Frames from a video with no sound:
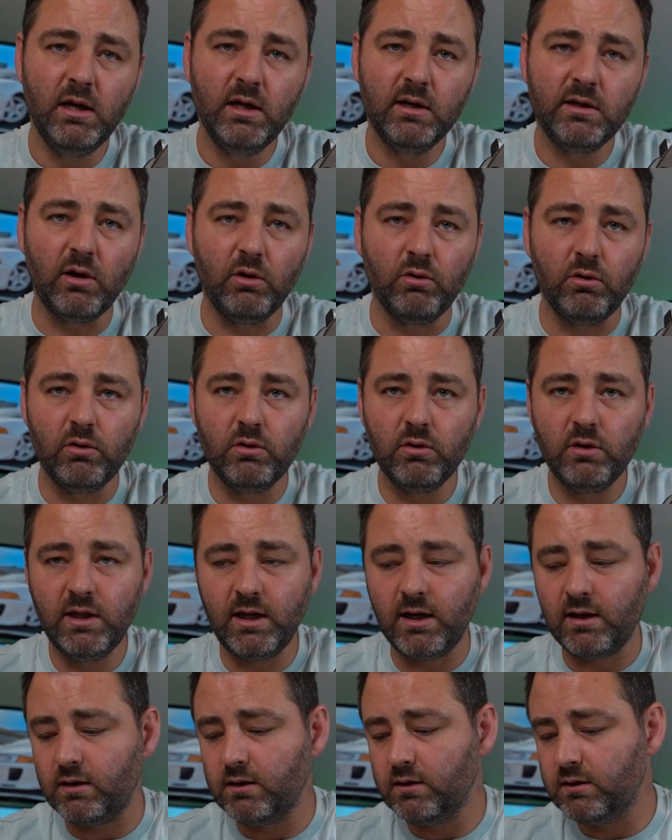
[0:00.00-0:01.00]
So
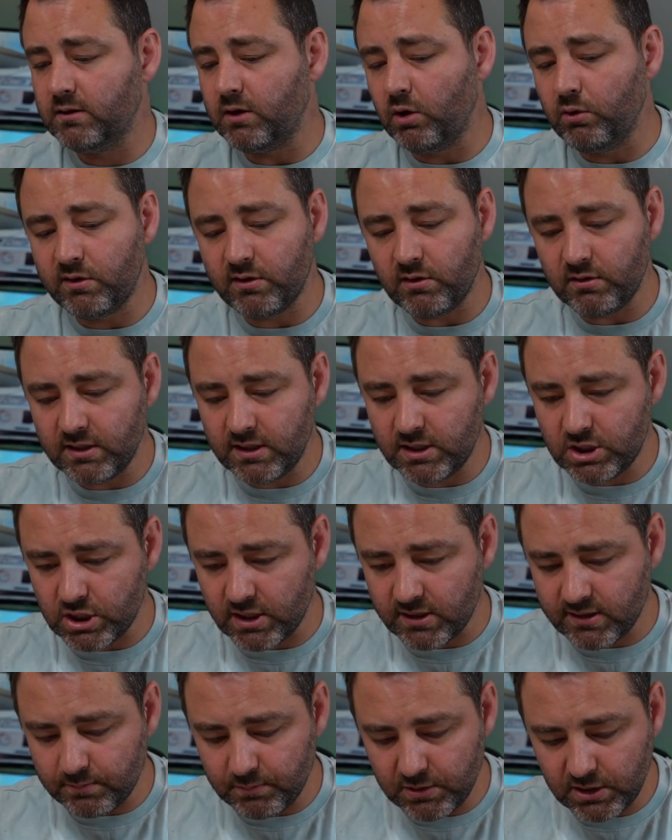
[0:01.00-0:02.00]
yeah, those are the
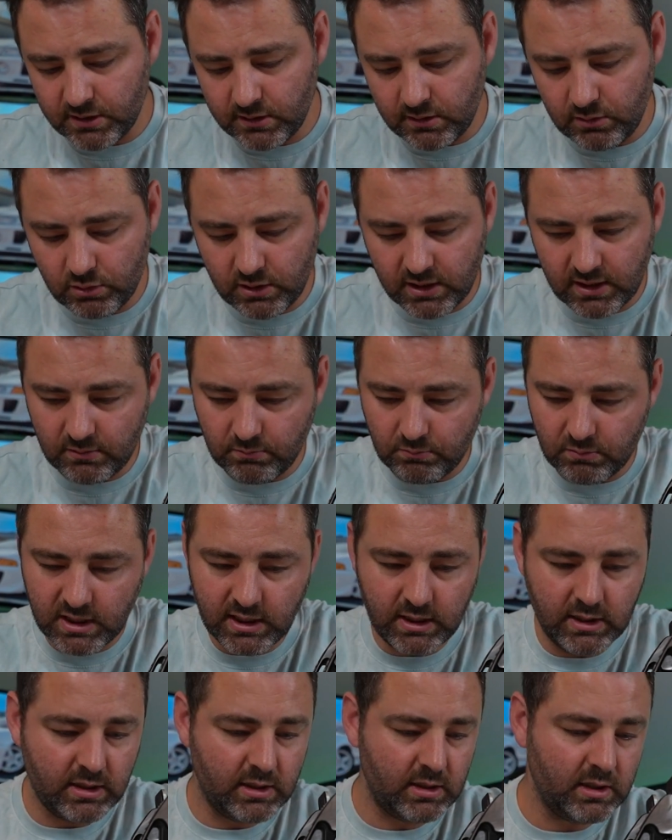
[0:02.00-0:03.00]
adjustments you can
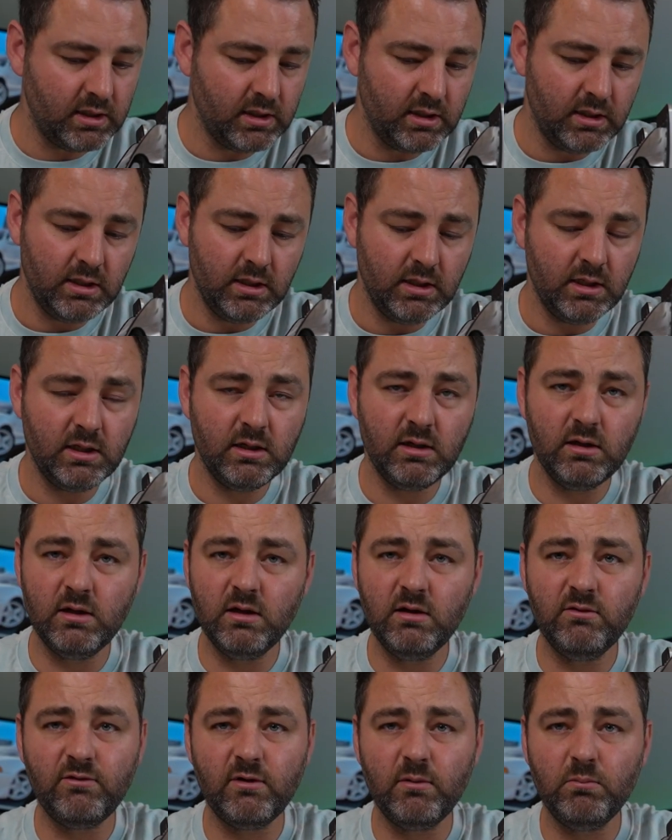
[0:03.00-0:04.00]
make, and
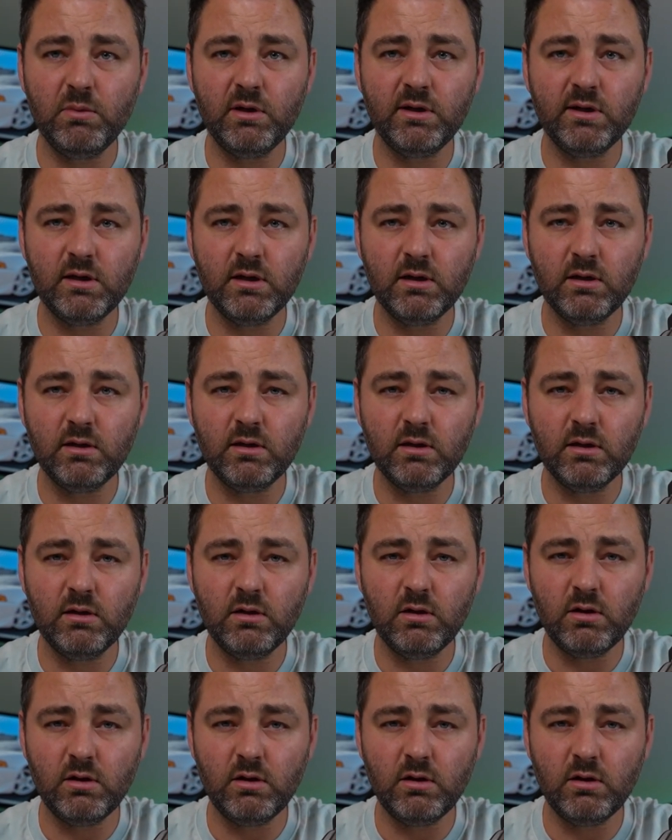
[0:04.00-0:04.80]
if I missed anything,